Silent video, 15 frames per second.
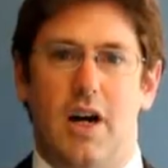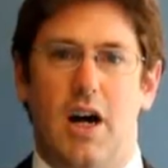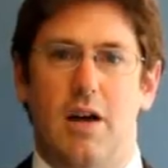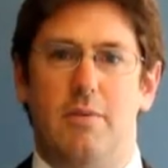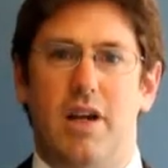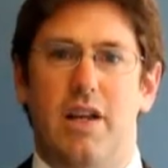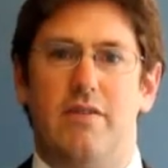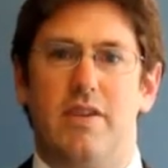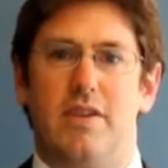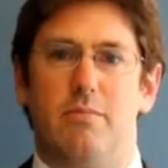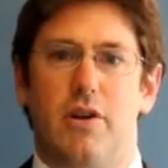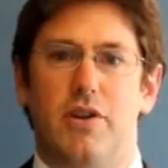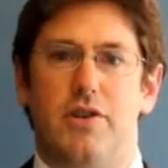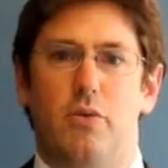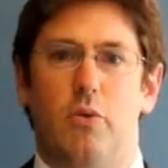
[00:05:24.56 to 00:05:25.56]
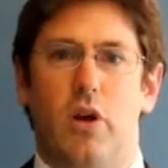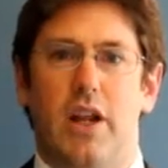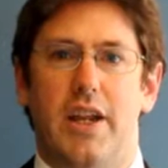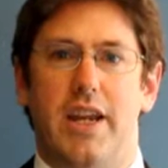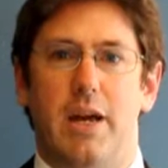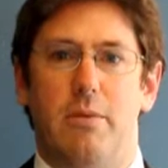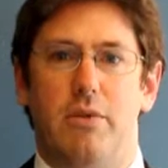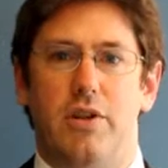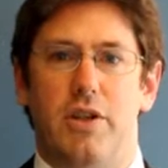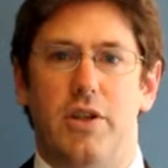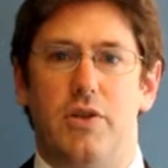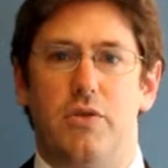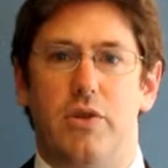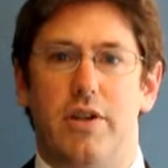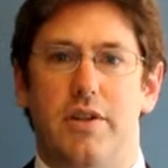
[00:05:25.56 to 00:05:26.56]
I believe this module will enable you
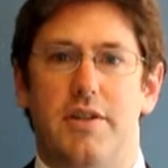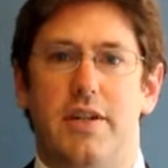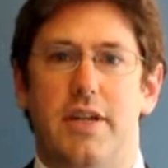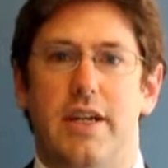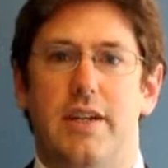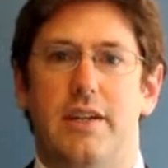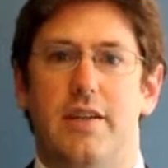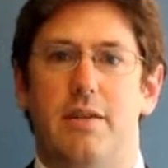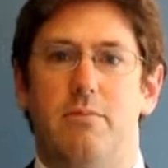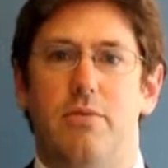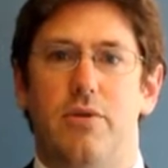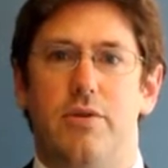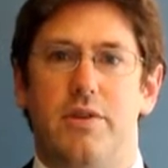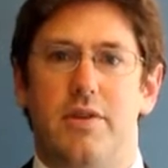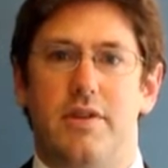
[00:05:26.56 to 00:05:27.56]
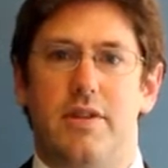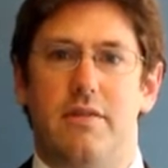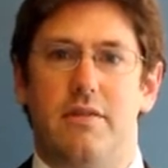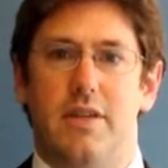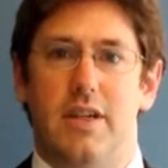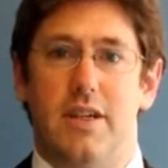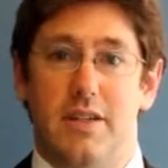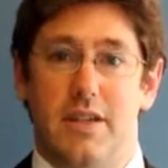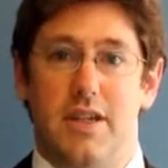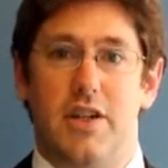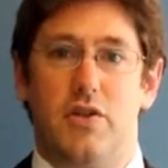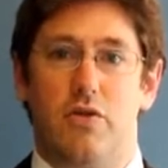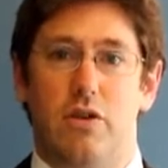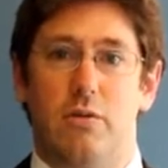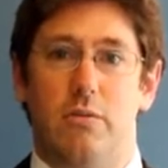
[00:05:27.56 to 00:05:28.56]
to understand the importance of
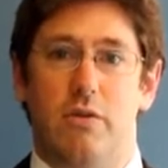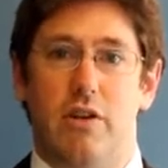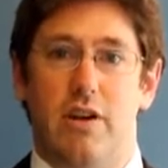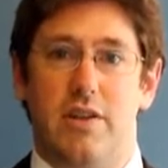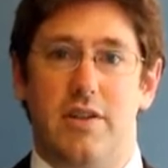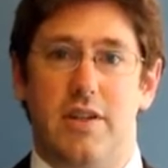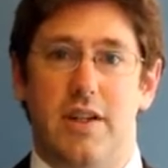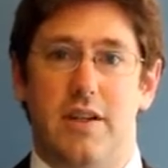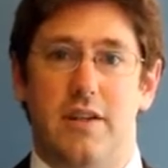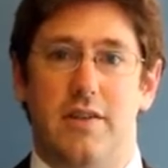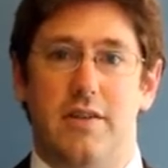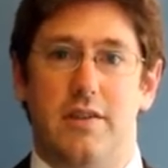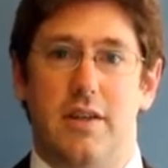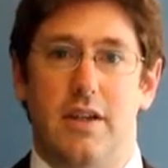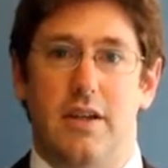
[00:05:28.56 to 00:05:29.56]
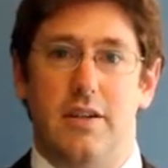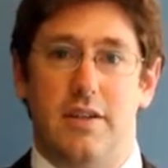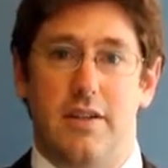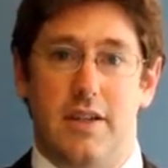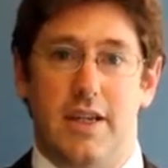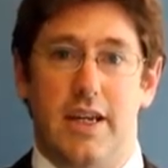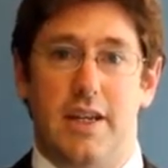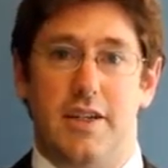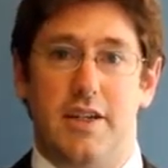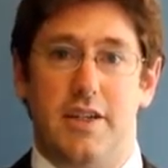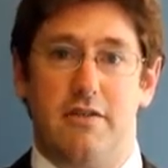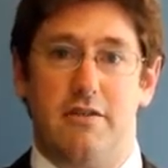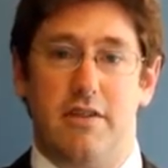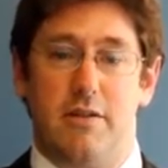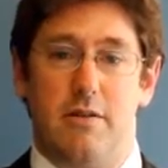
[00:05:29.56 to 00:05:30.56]
international human rights standards to the
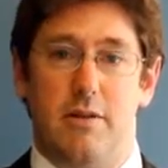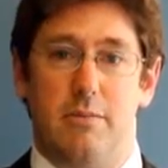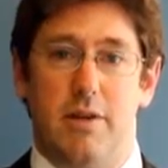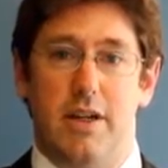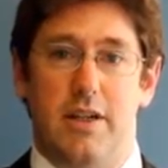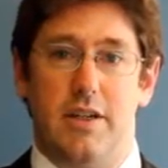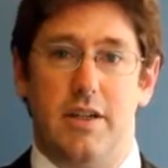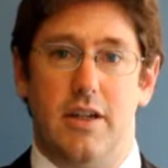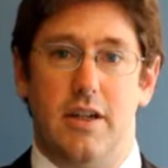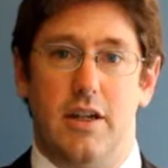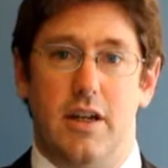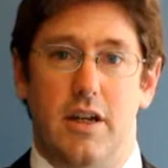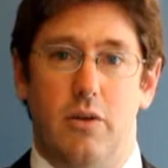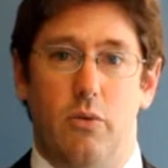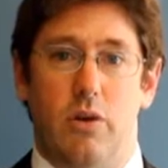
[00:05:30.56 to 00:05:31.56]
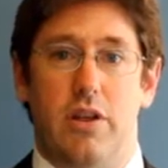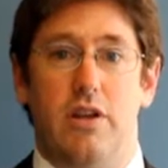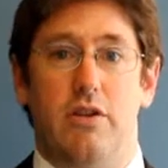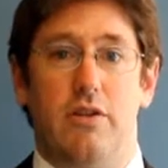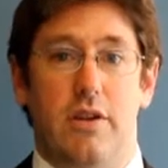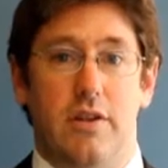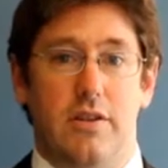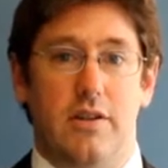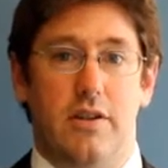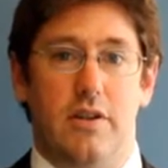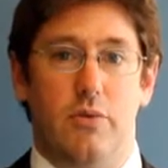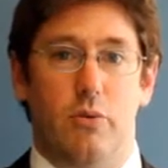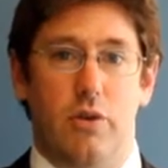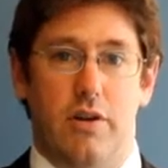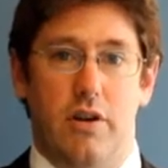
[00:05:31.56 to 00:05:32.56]
counter-terrorism debate, whether you are
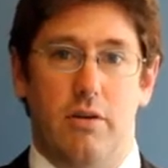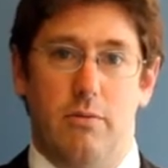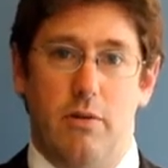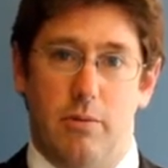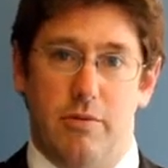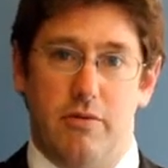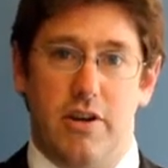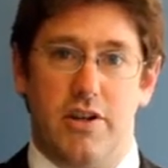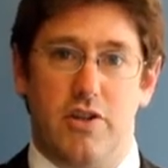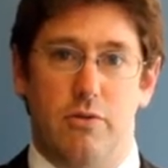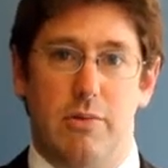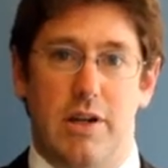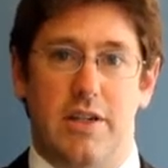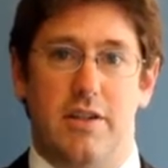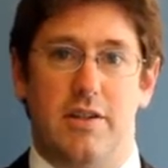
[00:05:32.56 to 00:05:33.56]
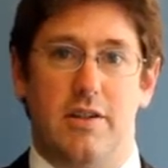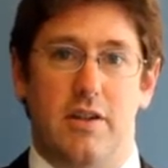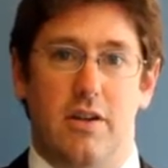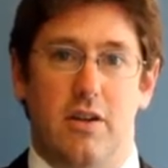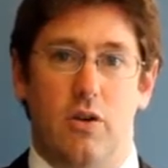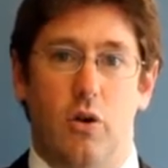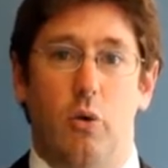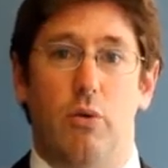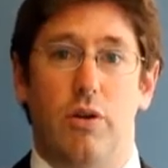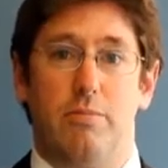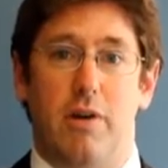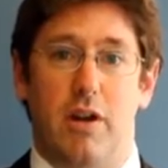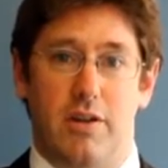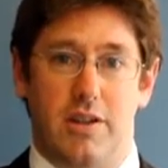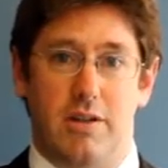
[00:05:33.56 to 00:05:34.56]
concerned with operational matters or
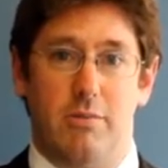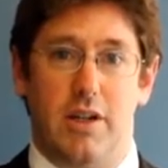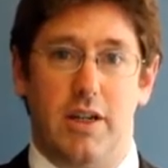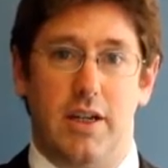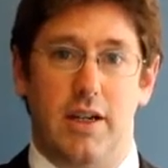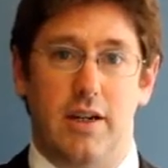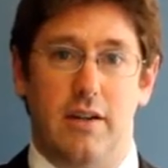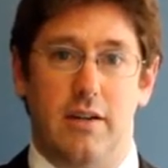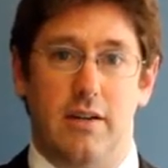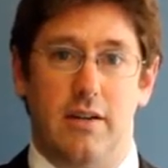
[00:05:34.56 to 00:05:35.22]
with policy making.